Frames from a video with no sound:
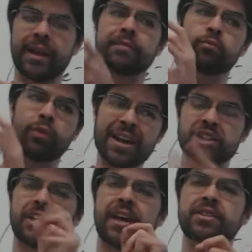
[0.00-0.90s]
of like
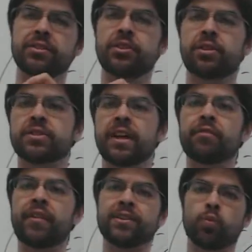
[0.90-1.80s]
rationalizing to
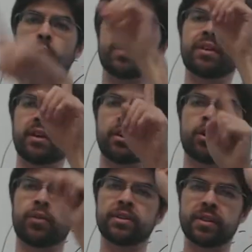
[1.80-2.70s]
yourself as one thing
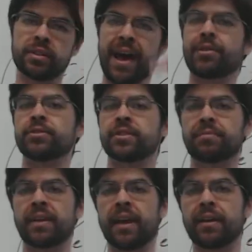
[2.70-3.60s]
increases, how does
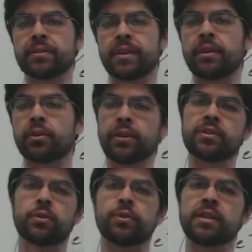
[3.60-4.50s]
something else
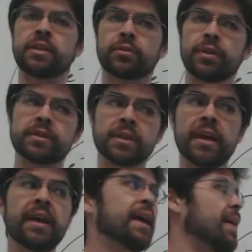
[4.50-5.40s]
increase or decrease?
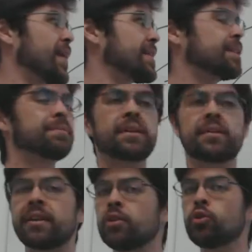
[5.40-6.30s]
And that's
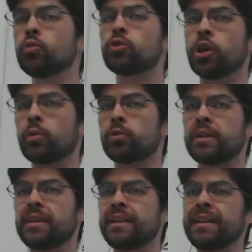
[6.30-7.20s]
something that you
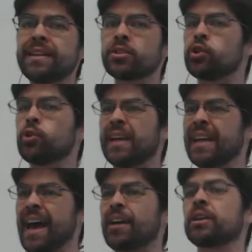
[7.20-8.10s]
don't need to do
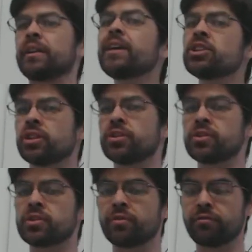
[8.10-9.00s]
any
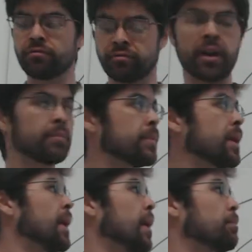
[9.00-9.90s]
calculations
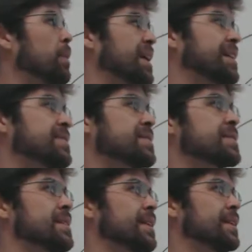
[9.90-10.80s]
from, but
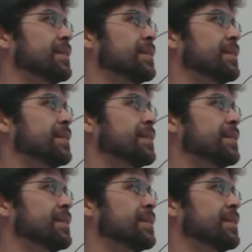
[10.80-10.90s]
it's